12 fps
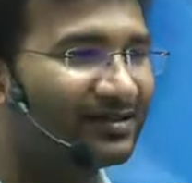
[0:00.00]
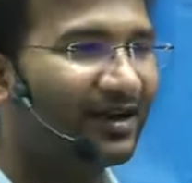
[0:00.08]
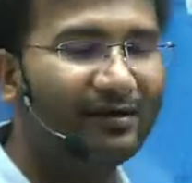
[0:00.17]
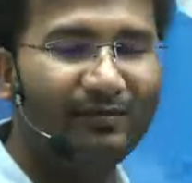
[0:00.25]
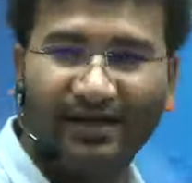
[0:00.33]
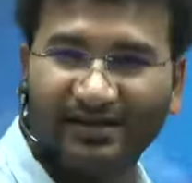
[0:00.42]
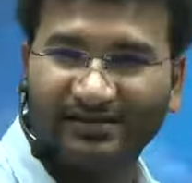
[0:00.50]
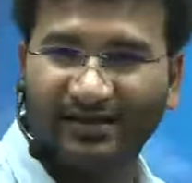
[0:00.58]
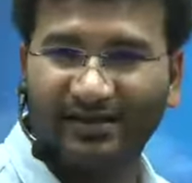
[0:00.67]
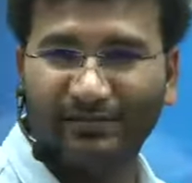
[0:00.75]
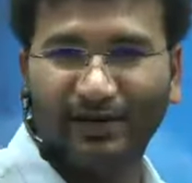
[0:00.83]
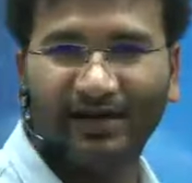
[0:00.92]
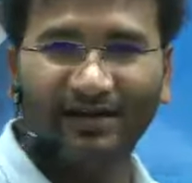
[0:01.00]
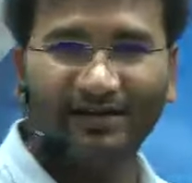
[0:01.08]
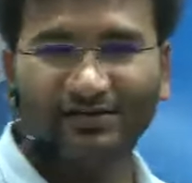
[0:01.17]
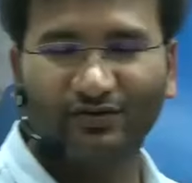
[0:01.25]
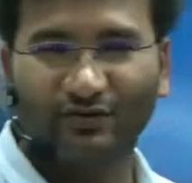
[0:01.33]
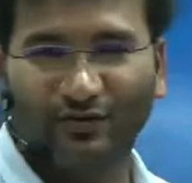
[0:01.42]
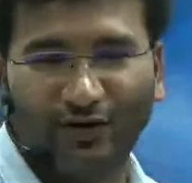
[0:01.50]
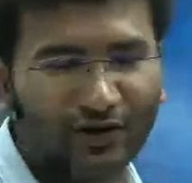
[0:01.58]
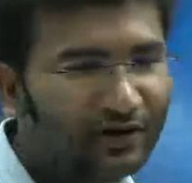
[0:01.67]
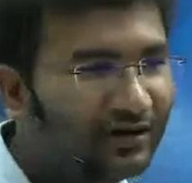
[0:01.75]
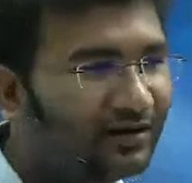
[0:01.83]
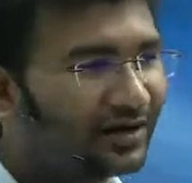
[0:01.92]
and makes the Himalayas to
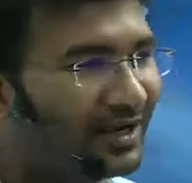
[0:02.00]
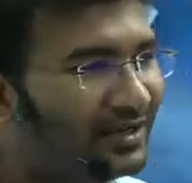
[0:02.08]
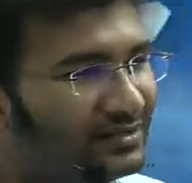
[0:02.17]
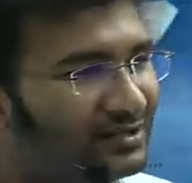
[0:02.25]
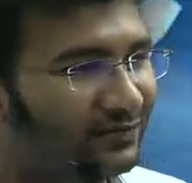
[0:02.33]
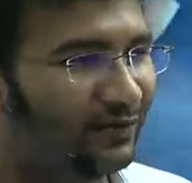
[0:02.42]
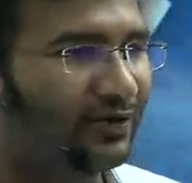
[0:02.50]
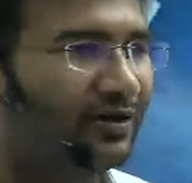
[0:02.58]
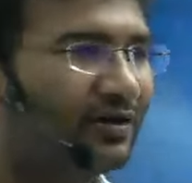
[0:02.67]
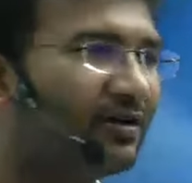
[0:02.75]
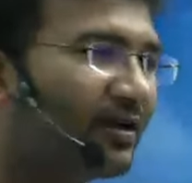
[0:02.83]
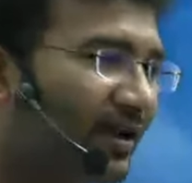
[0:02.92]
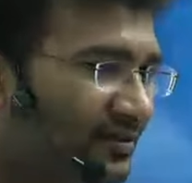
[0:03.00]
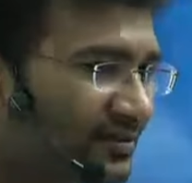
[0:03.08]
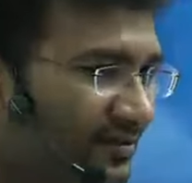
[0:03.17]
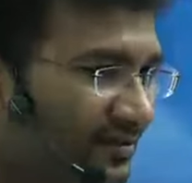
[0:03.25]
fall, rise.